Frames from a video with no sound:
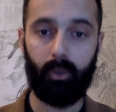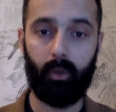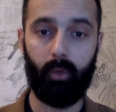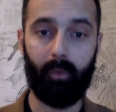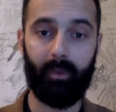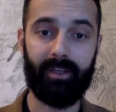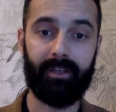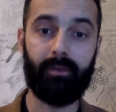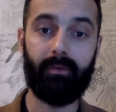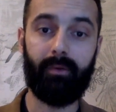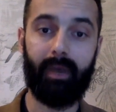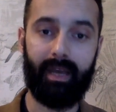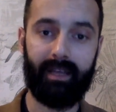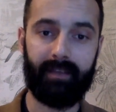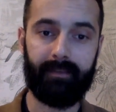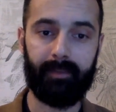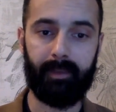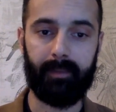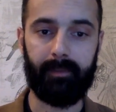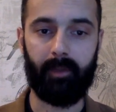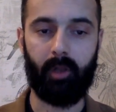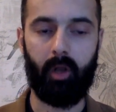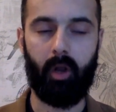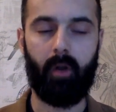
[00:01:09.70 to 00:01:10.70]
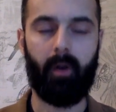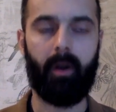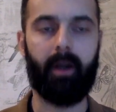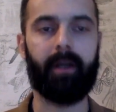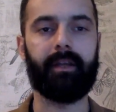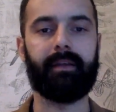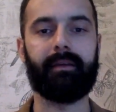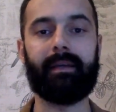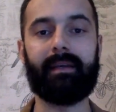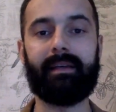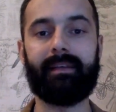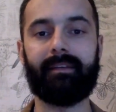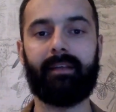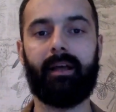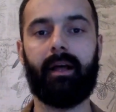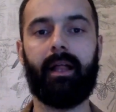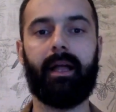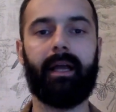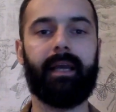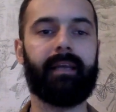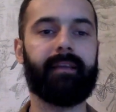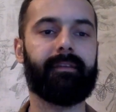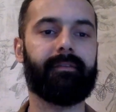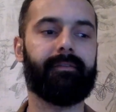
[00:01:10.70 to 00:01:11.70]
you ask people, how are you?
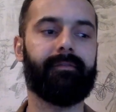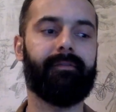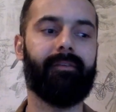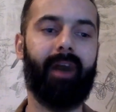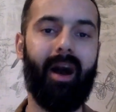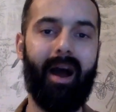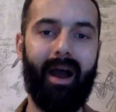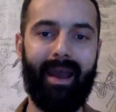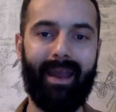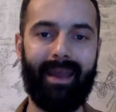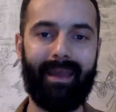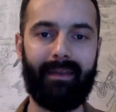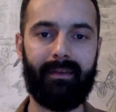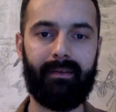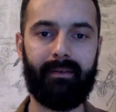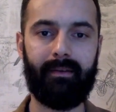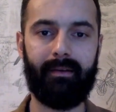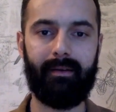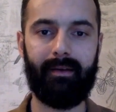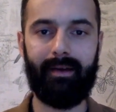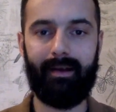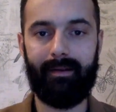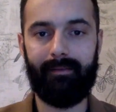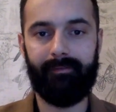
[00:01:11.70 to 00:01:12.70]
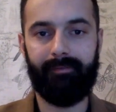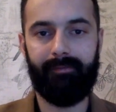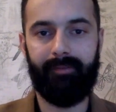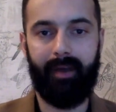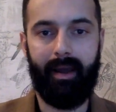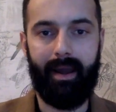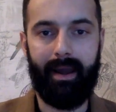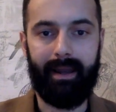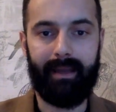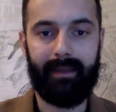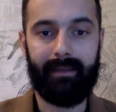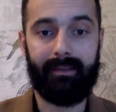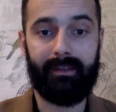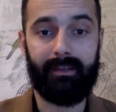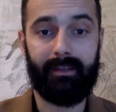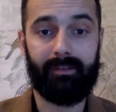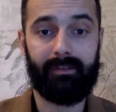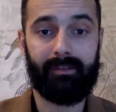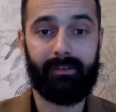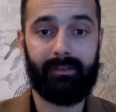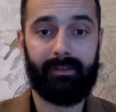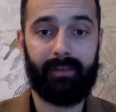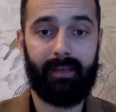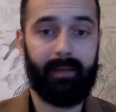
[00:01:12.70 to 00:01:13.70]
Is fine. I'm fine. They
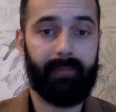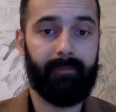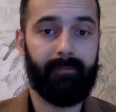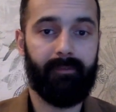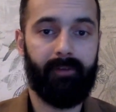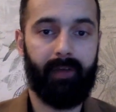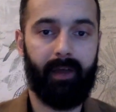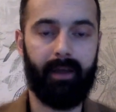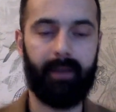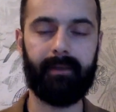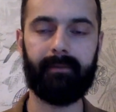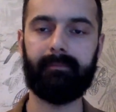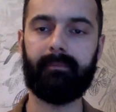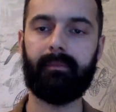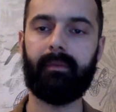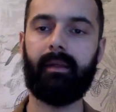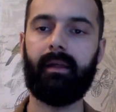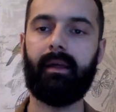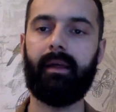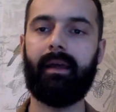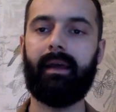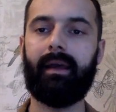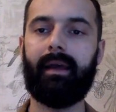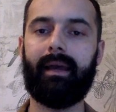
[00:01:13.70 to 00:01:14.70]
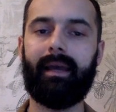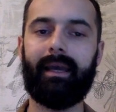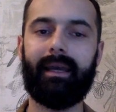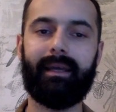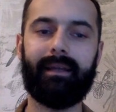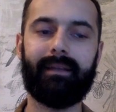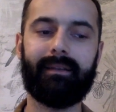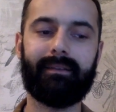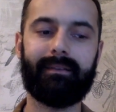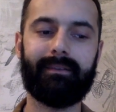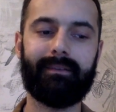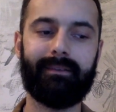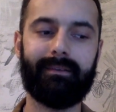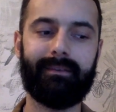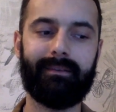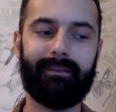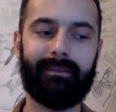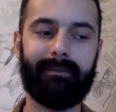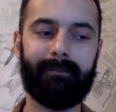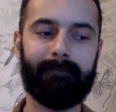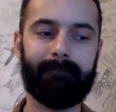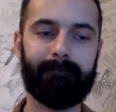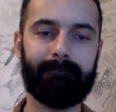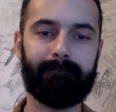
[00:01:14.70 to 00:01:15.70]
usually say, I'm fine.
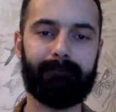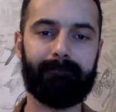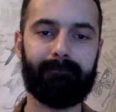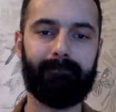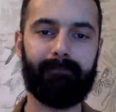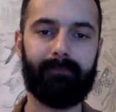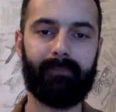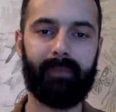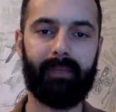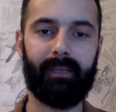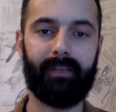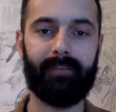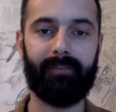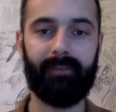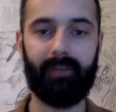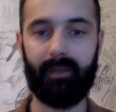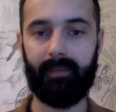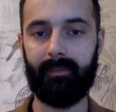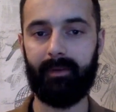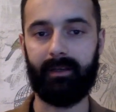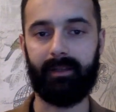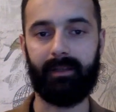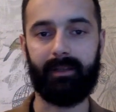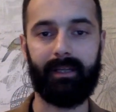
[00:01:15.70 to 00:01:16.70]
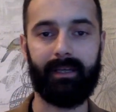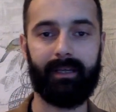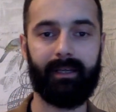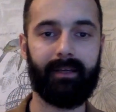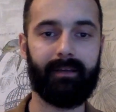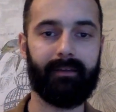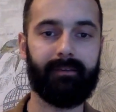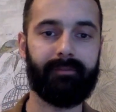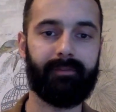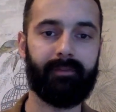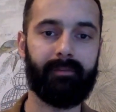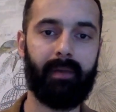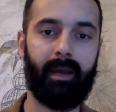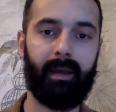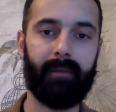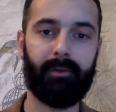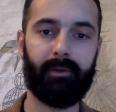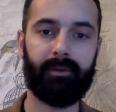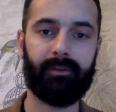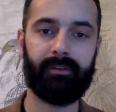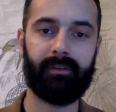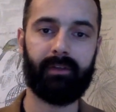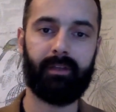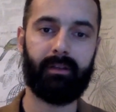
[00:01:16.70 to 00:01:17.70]
And it's funny, but like from my
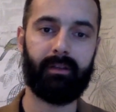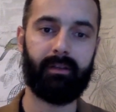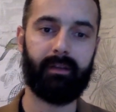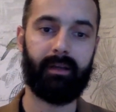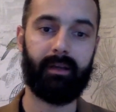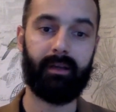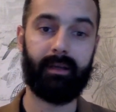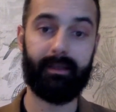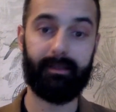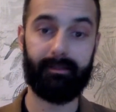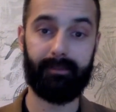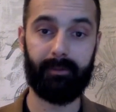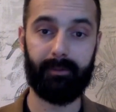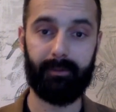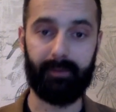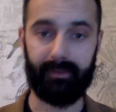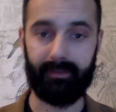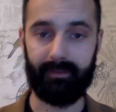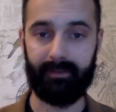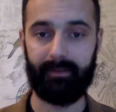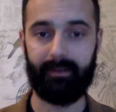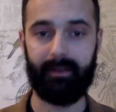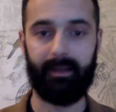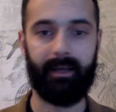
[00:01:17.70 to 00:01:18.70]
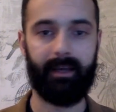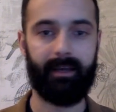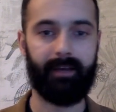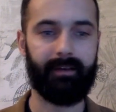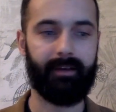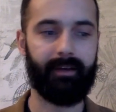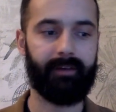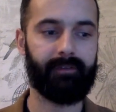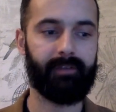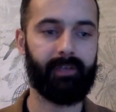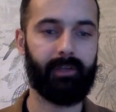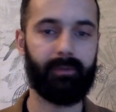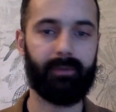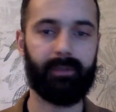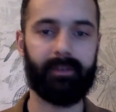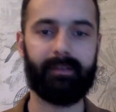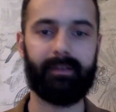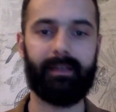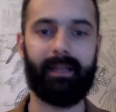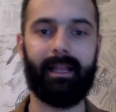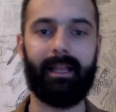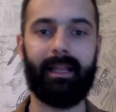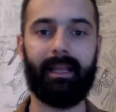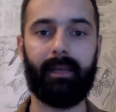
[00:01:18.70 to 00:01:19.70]
personal experience, I've
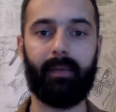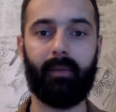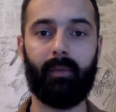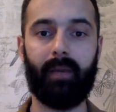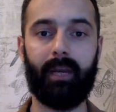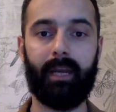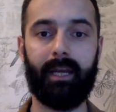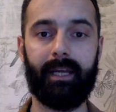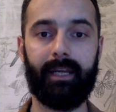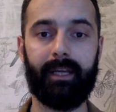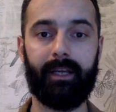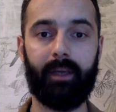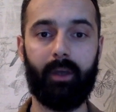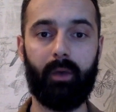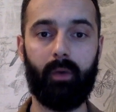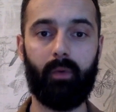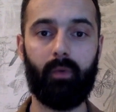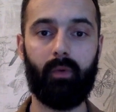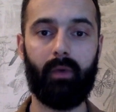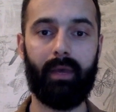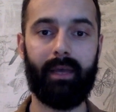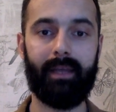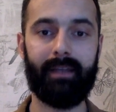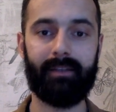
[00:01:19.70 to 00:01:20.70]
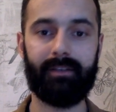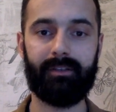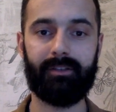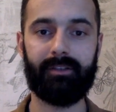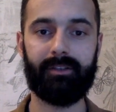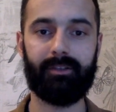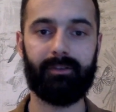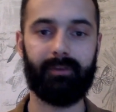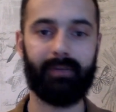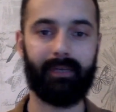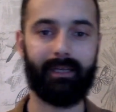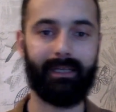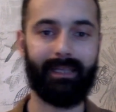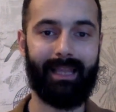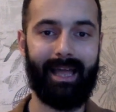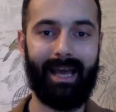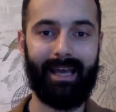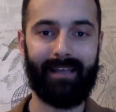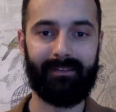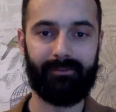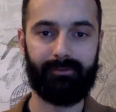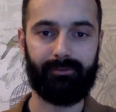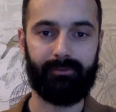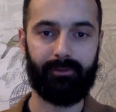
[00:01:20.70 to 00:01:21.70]
noticed that like when I go enter to a
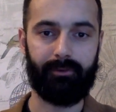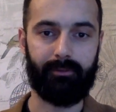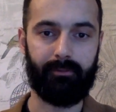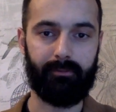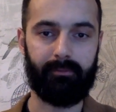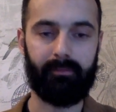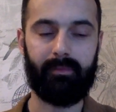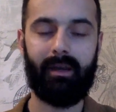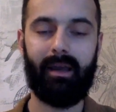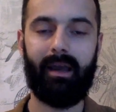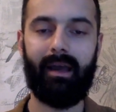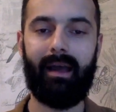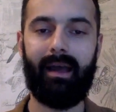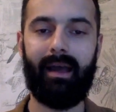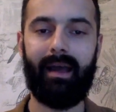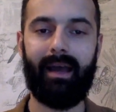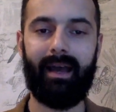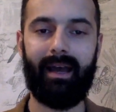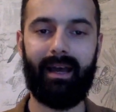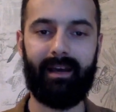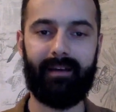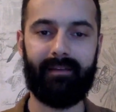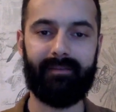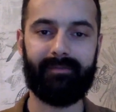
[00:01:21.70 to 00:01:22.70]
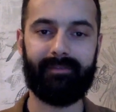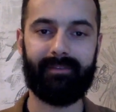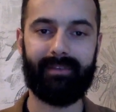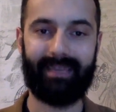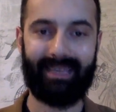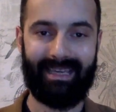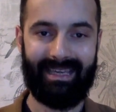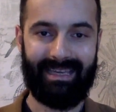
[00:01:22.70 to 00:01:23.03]
classroom of